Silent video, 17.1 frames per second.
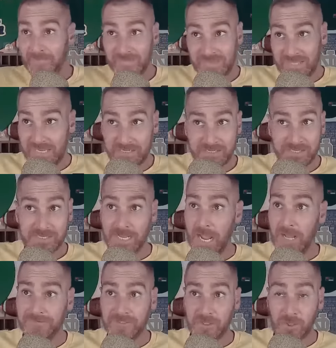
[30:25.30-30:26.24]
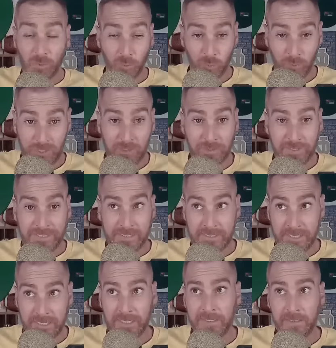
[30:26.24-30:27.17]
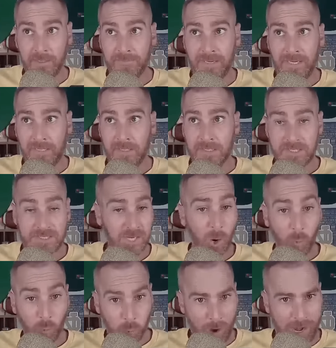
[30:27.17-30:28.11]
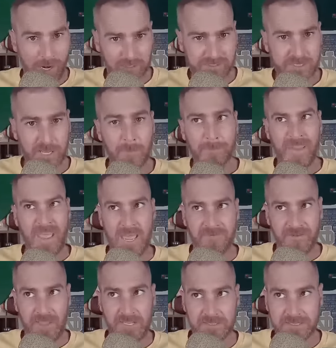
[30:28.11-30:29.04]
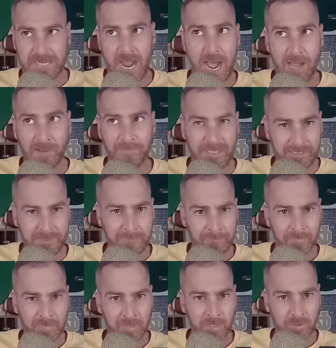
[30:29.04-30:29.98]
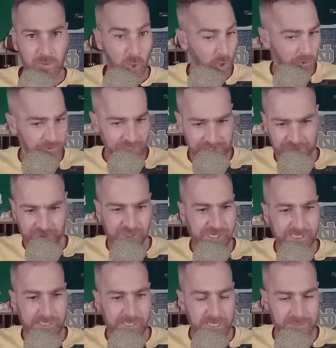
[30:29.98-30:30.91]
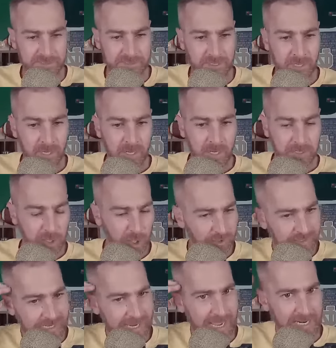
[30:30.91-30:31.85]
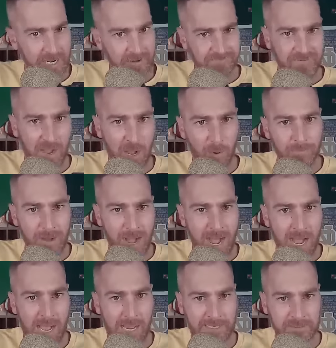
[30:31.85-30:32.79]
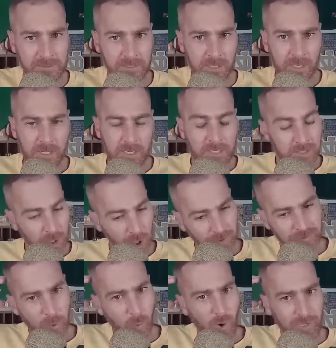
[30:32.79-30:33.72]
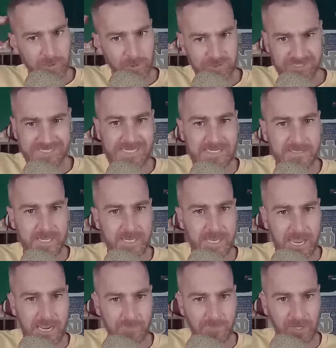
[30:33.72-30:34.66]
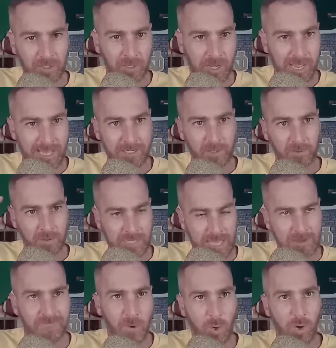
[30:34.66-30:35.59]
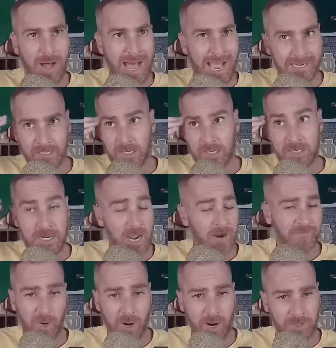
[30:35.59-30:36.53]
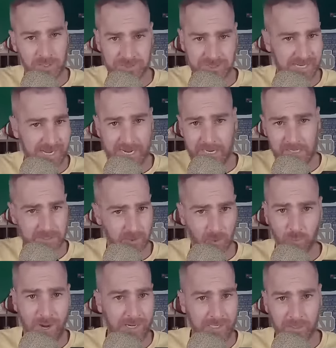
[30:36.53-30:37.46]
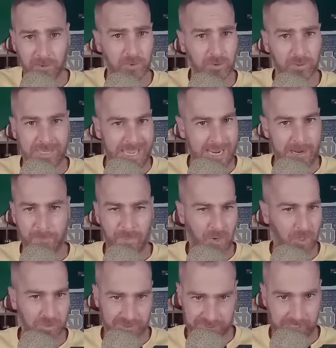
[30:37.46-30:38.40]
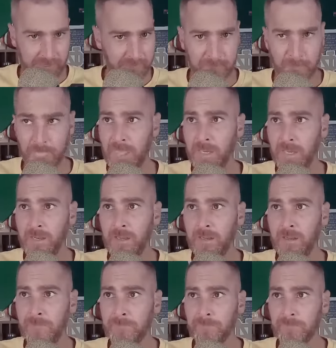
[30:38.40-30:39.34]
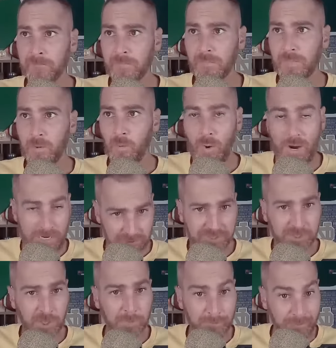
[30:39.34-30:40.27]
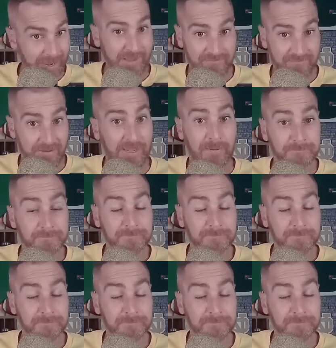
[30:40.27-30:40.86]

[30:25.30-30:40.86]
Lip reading: This stuff's really getting to me. So where's the pivot, Tommy? You're the genius. You're the NFL mind. You're the one who sees a game at a level I could never understand as a regular lay person. Where's your pivot?